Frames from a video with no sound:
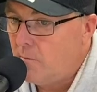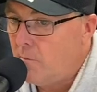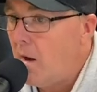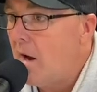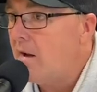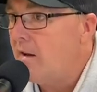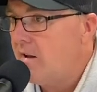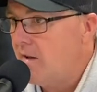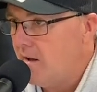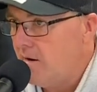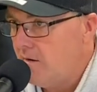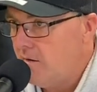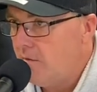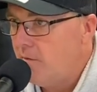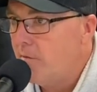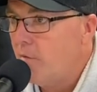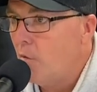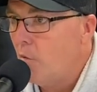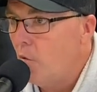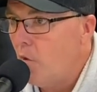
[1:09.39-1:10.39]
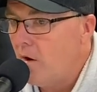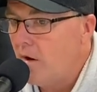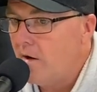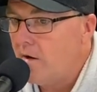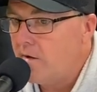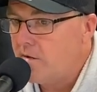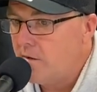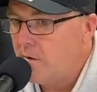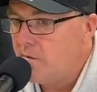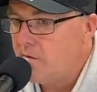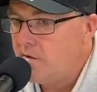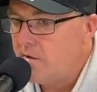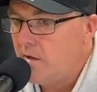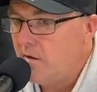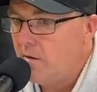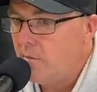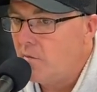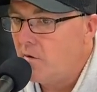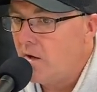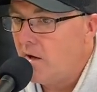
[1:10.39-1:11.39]
my kid for one, as I was
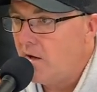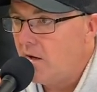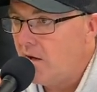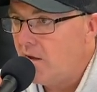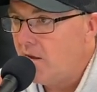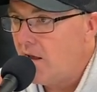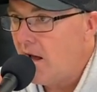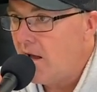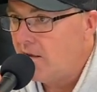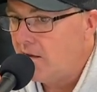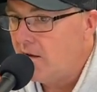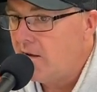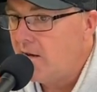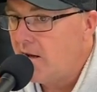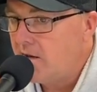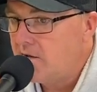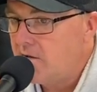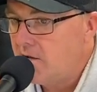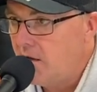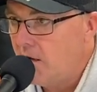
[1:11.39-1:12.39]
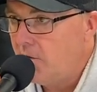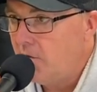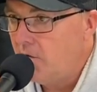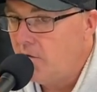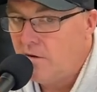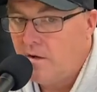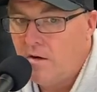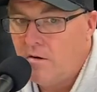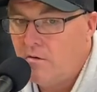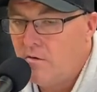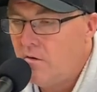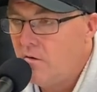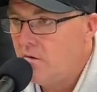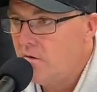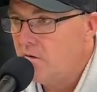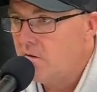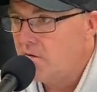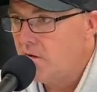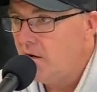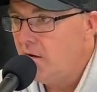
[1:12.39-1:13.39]
telling him, okay, and at the next level now,
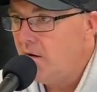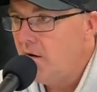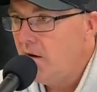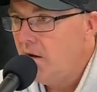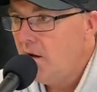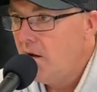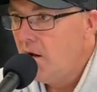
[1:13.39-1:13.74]
son,